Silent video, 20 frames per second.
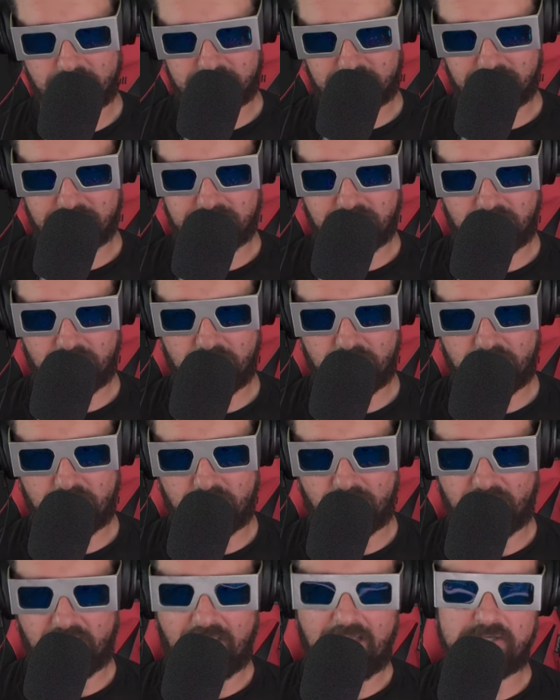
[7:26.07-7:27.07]
let's continue
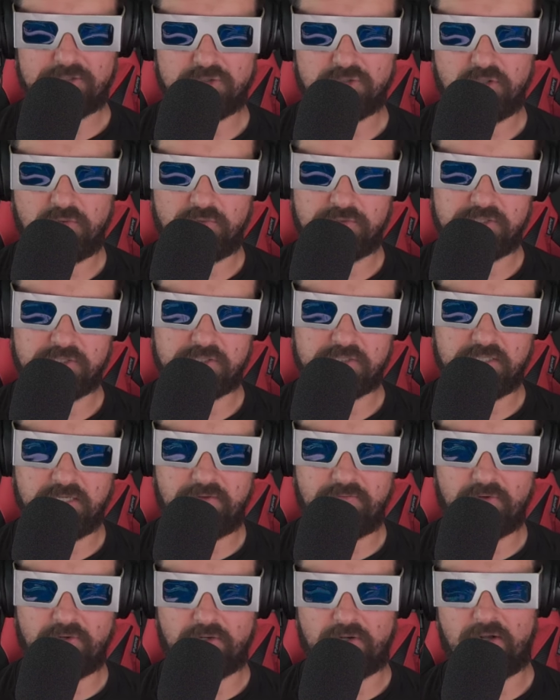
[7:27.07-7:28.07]
on. The Astro was
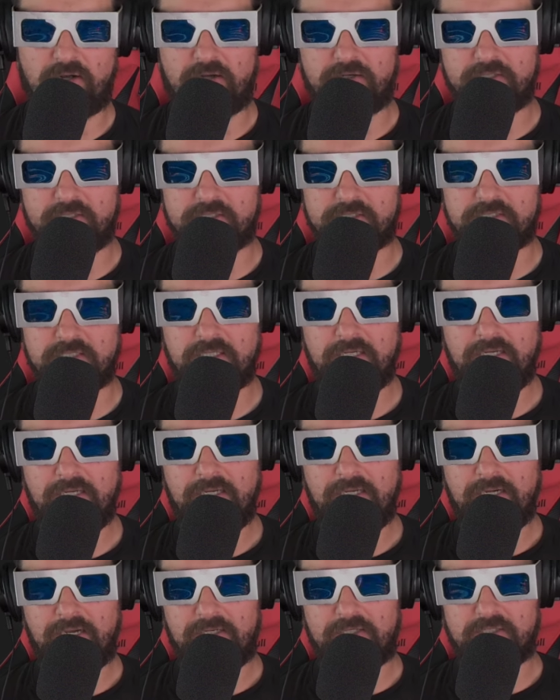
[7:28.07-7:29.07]
discovered in August
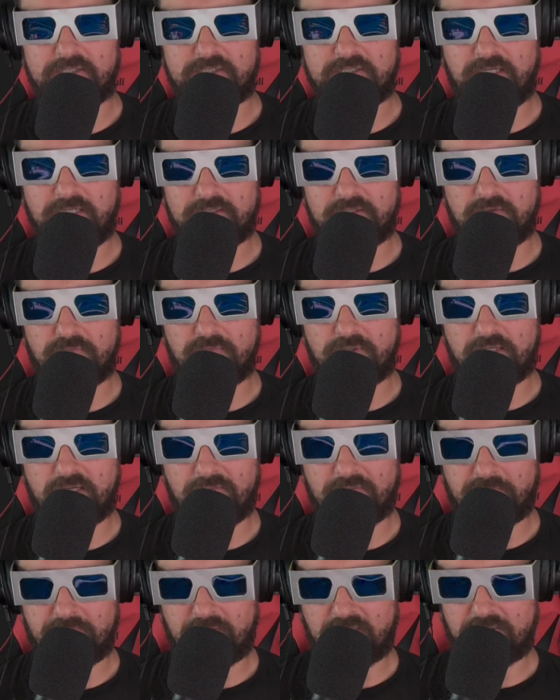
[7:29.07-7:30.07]
and is said to
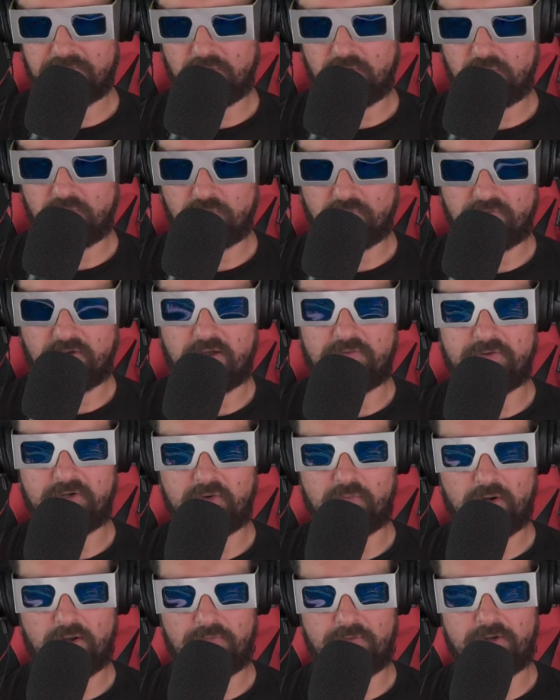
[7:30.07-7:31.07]
become a mini moon
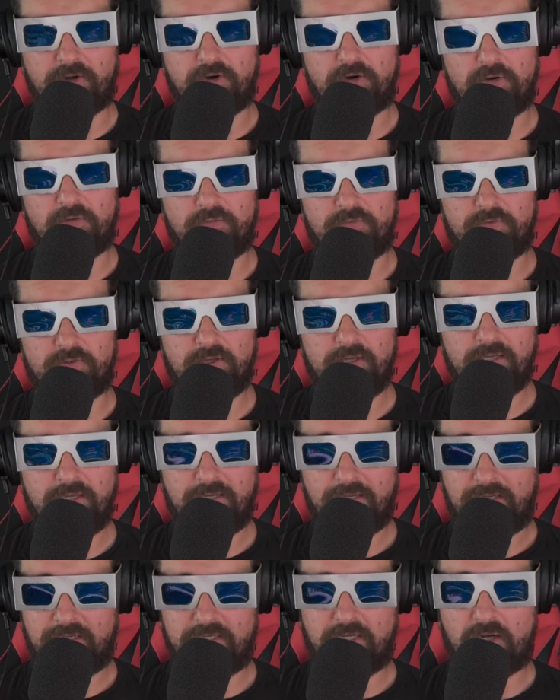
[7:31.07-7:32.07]
revolving around the Earth
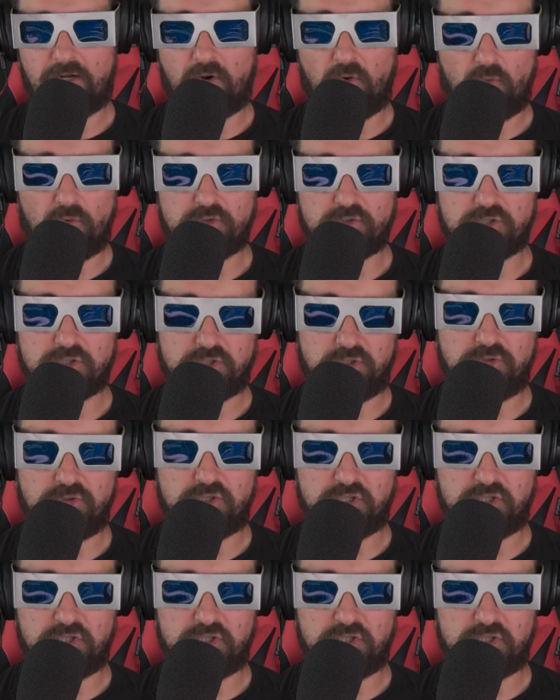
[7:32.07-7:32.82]
in a horseshoe